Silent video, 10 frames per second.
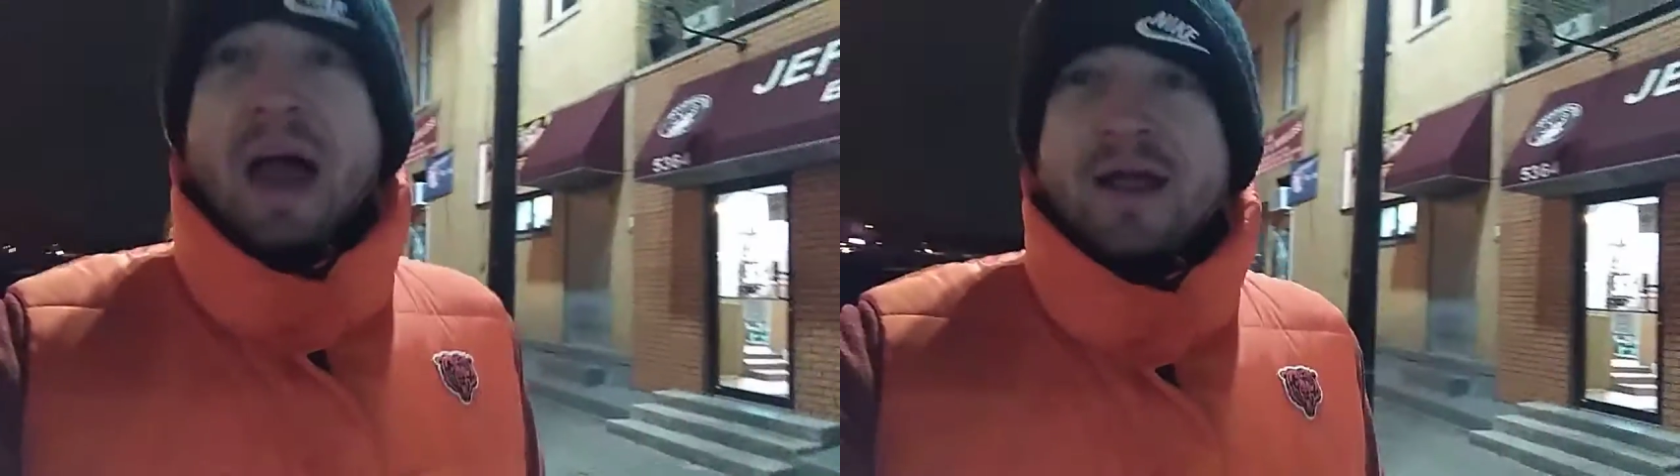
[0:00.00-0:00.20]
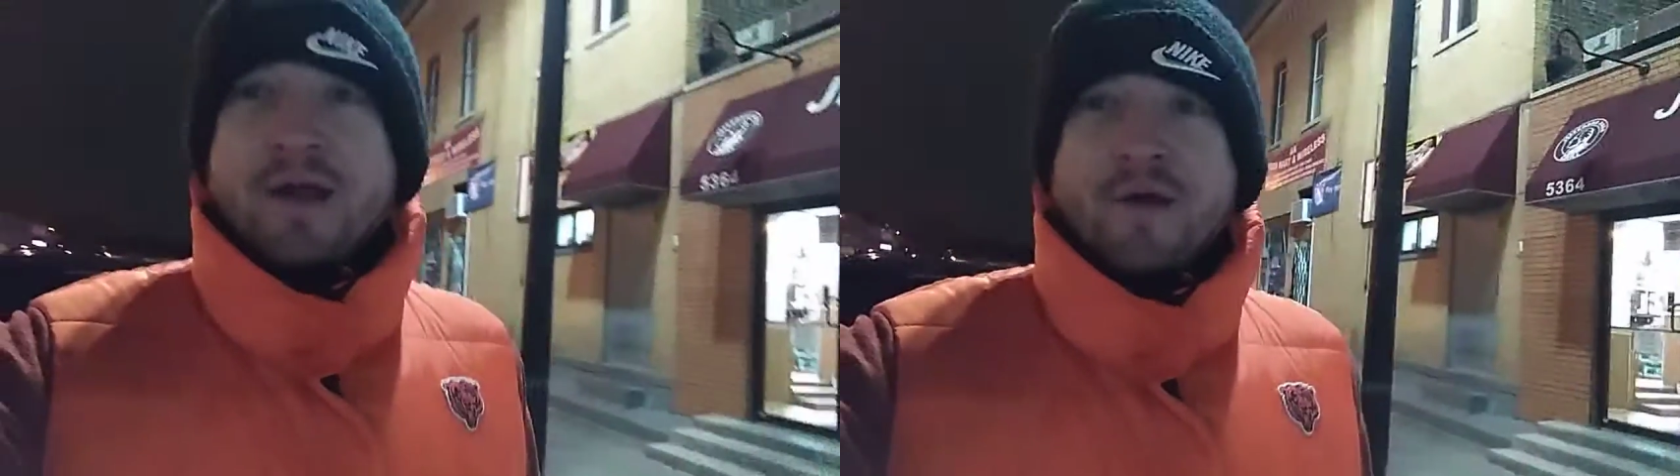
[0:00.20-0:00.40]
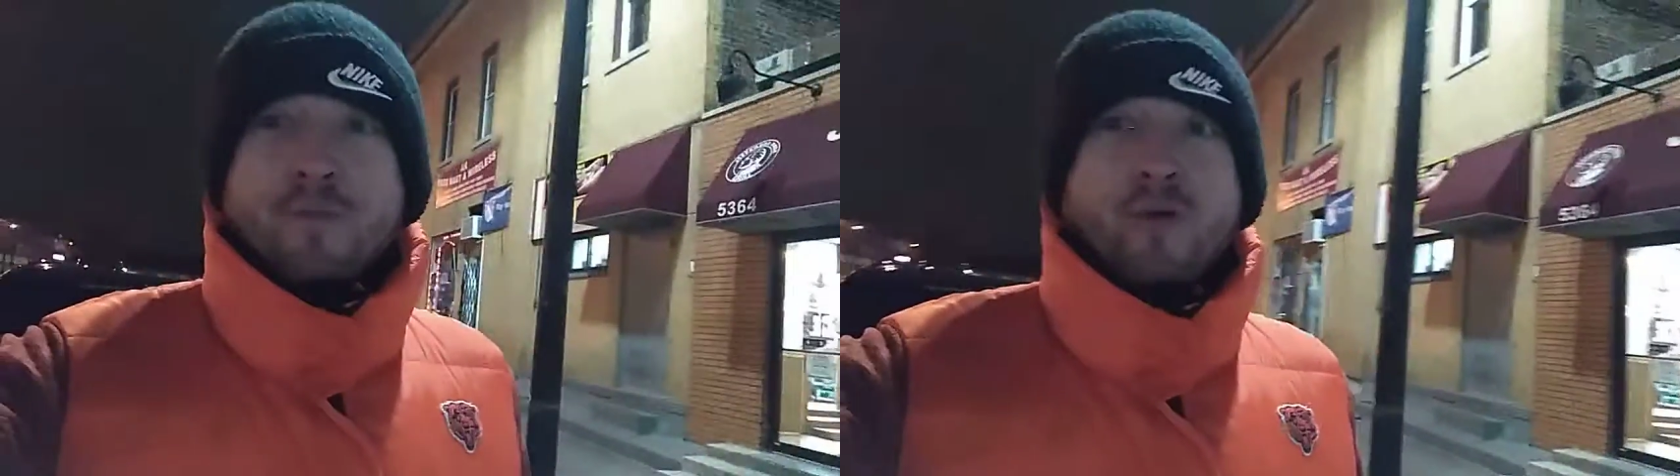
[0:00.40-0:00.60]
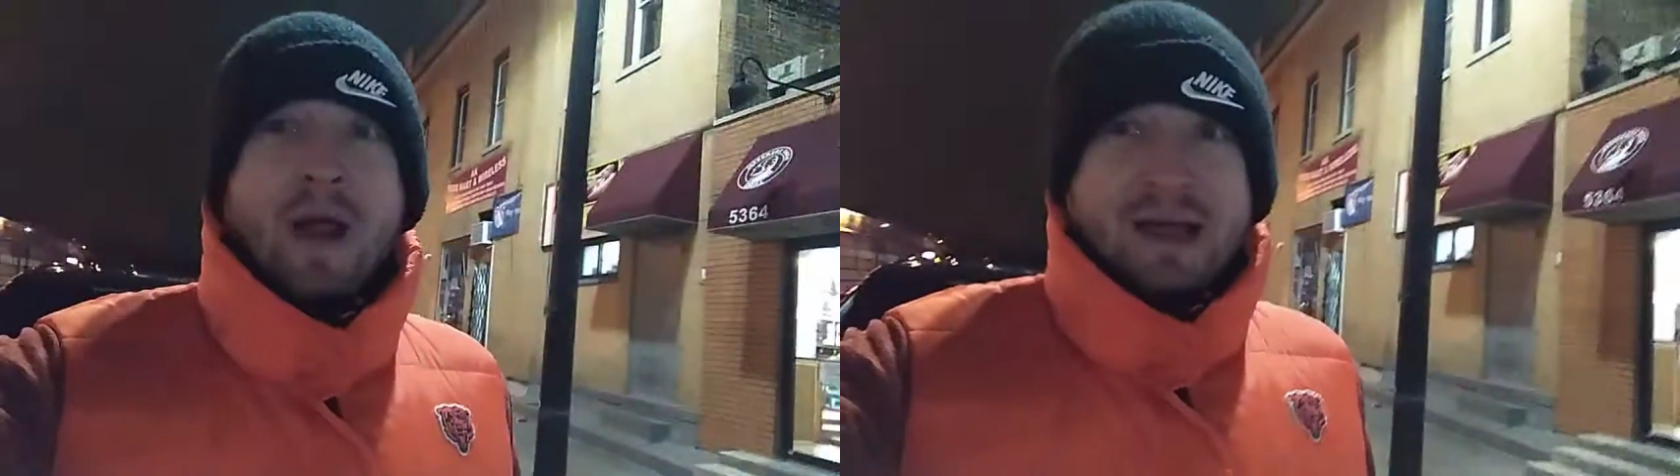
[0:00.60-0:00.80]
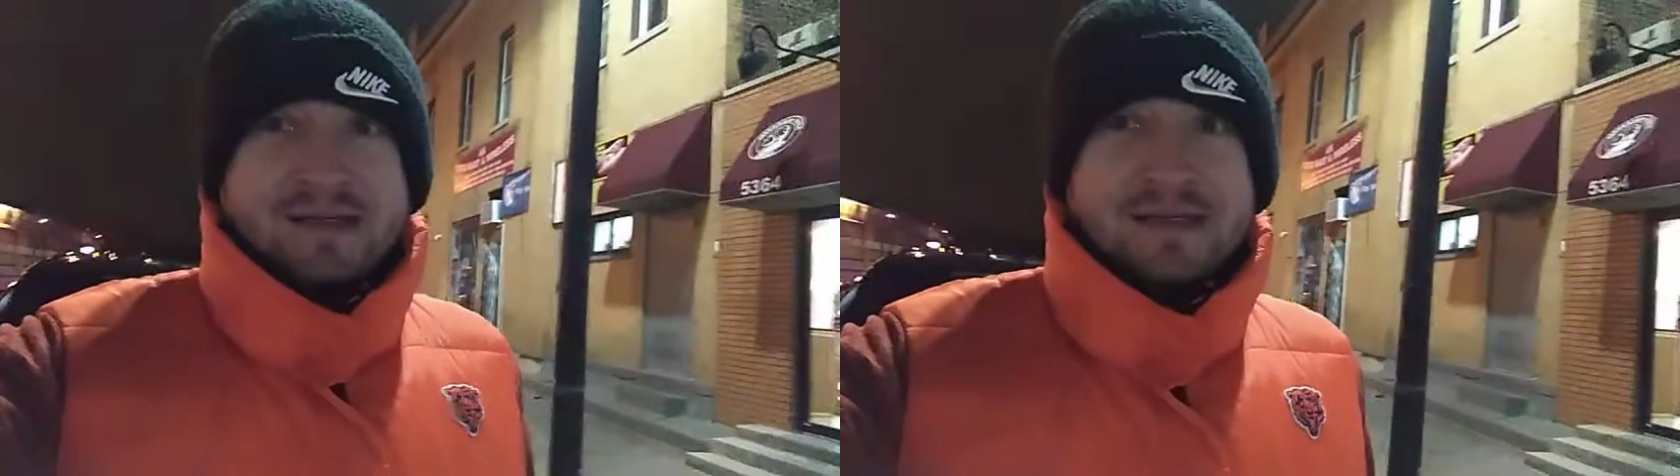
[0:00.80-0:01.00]
Pioneer
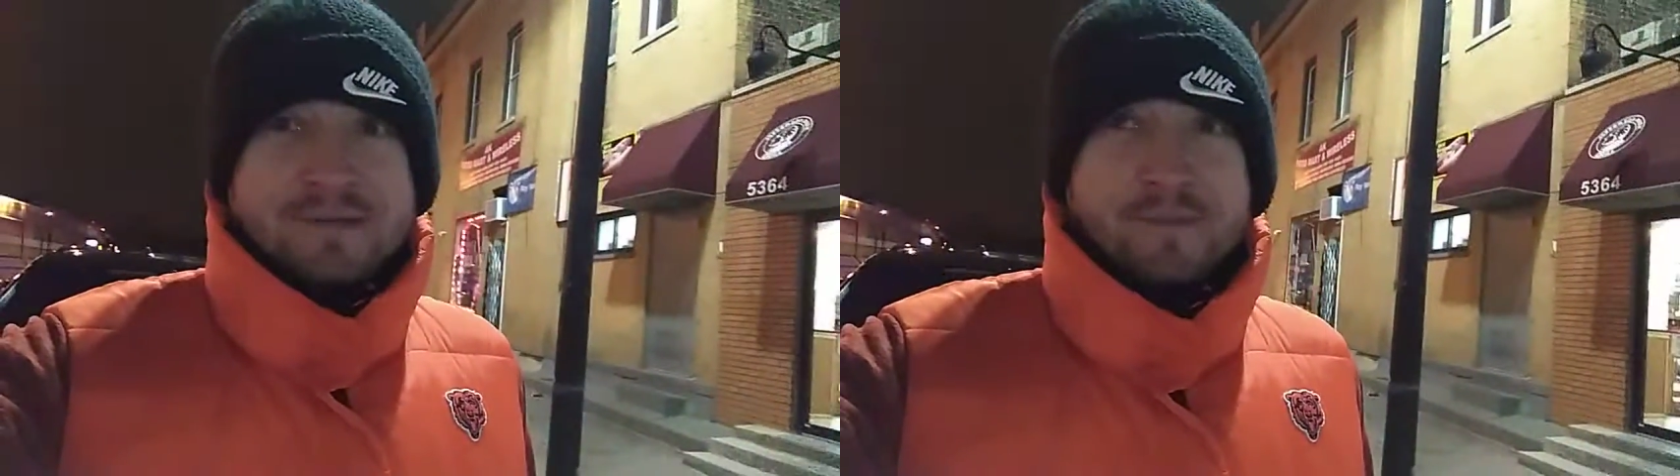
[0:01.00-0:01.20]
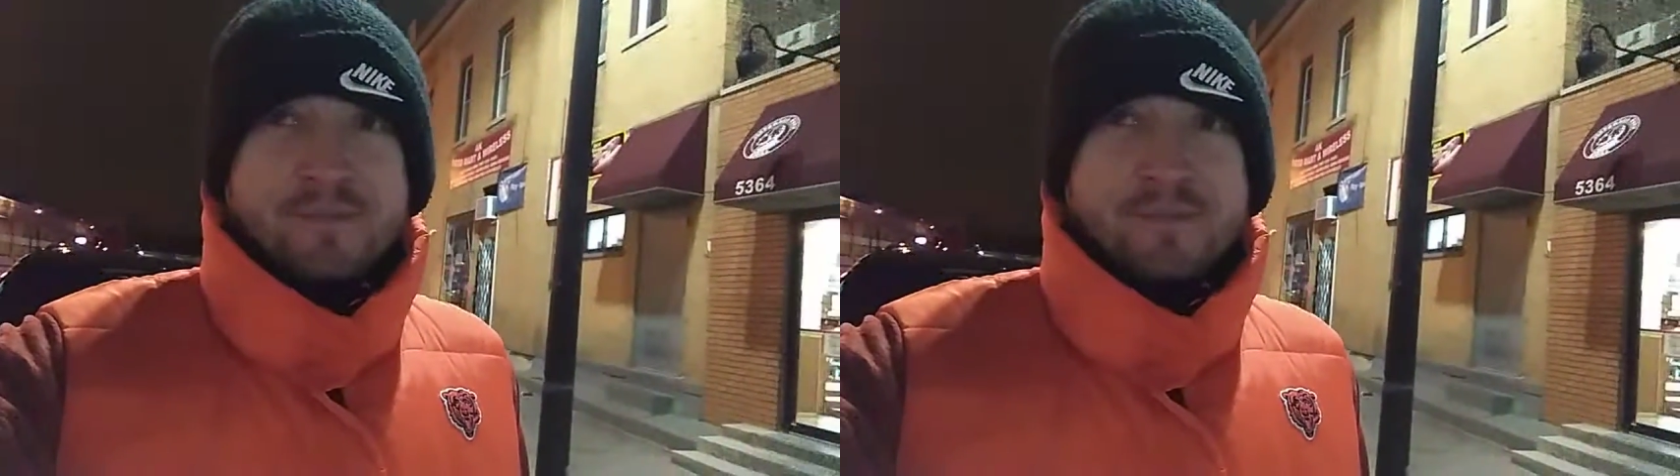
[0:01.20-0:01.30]
Press,